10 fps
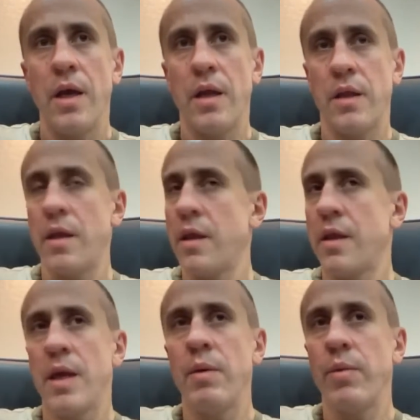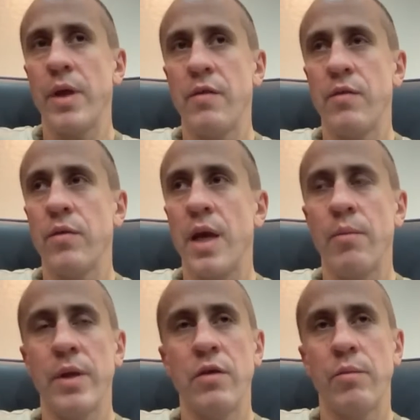And the same applies to
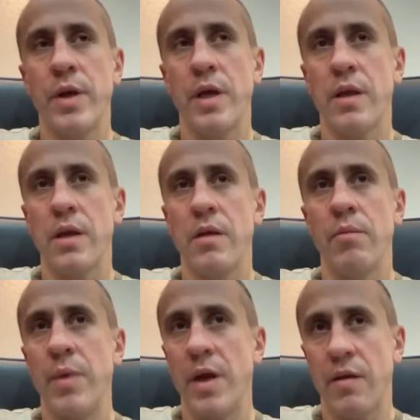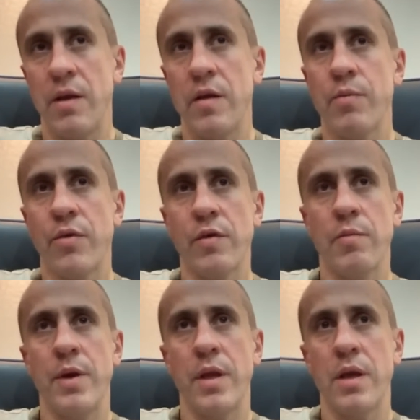gambling or betting, sports
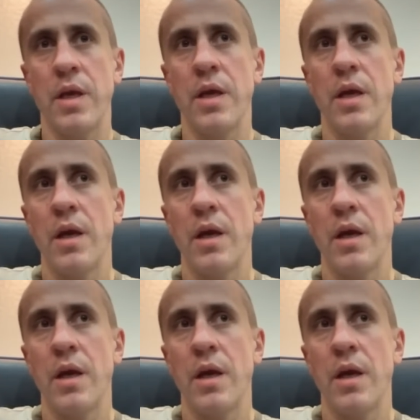betting.